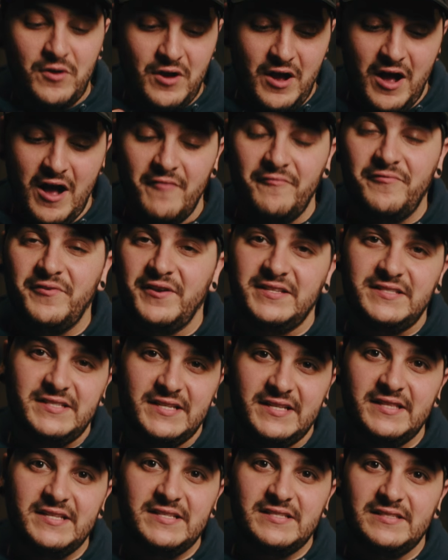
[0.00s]
confidence
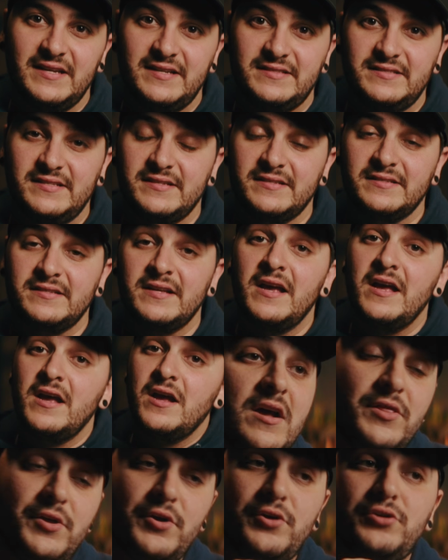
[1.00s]
in these lenses.
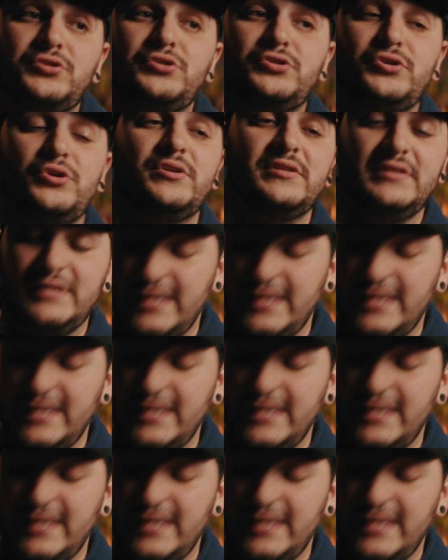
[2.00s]
There are certain